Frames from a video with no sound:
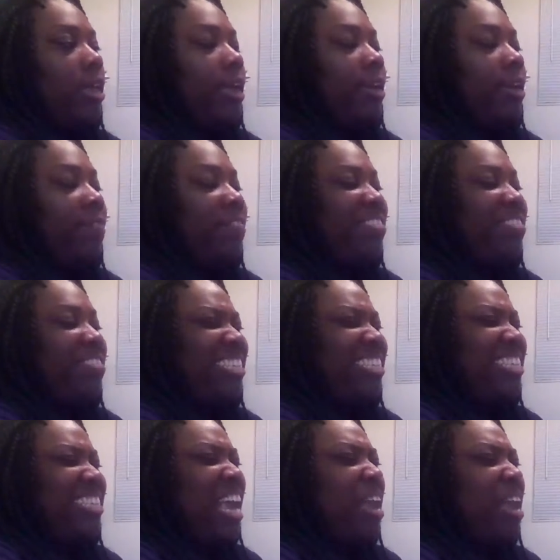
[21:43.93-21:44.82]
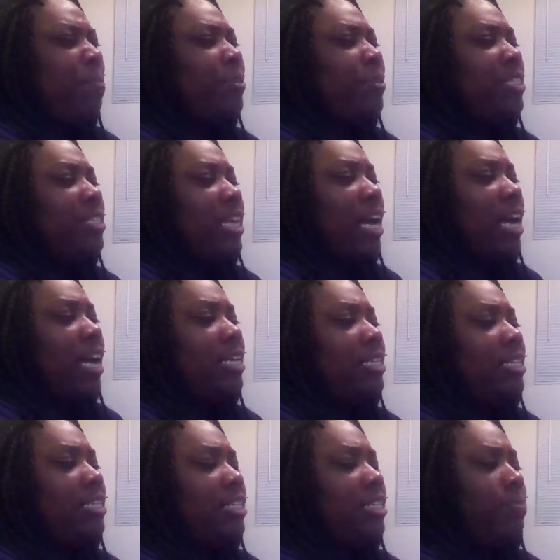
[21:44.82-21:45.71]
if the sample
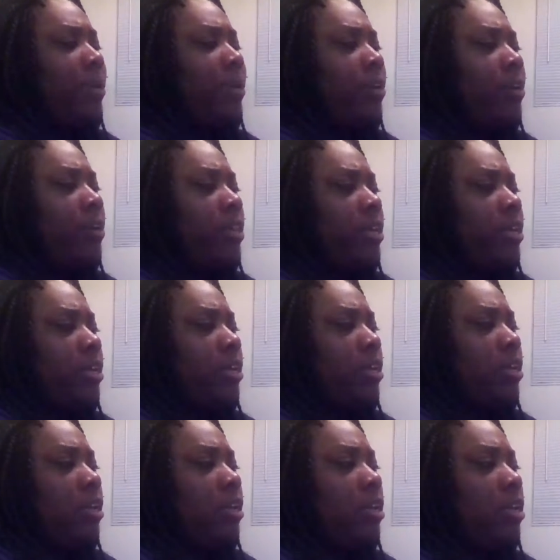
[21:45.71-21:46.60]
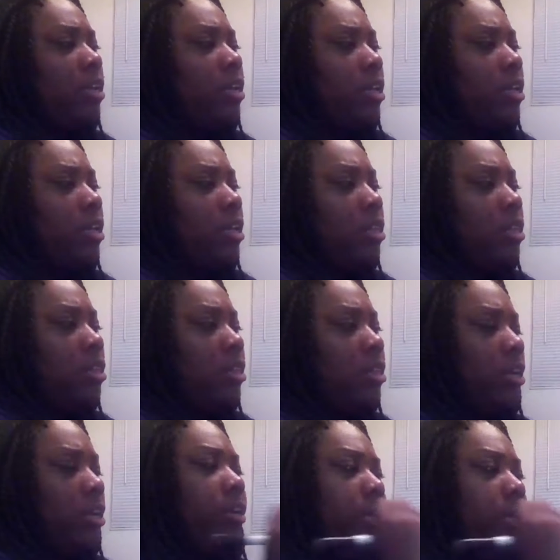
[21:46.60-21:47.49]
size is bigger than
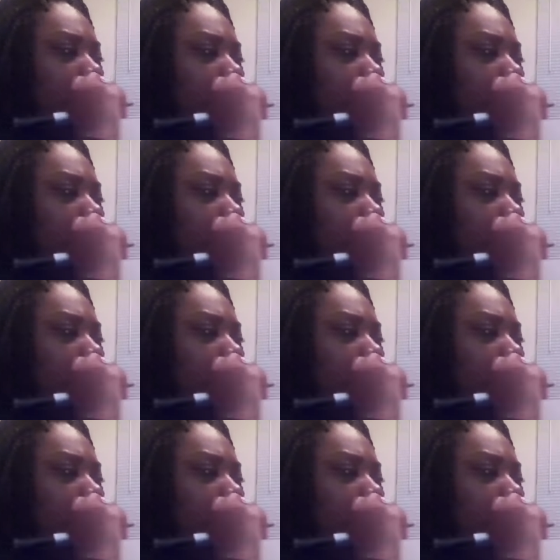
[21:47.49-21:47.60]
30.